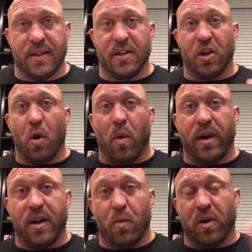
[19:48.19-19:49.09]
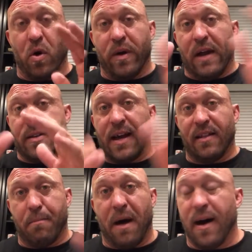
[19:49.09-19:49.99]
because you don't want anyone going outside
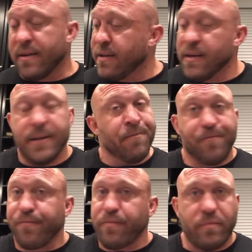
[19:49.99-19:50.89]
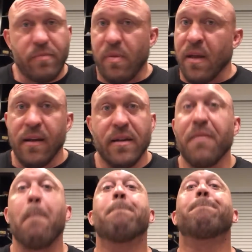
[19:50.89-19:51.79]
the box. It's
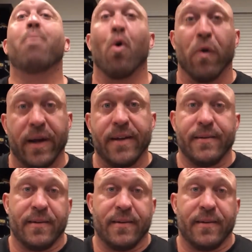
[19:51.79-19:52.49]
boring.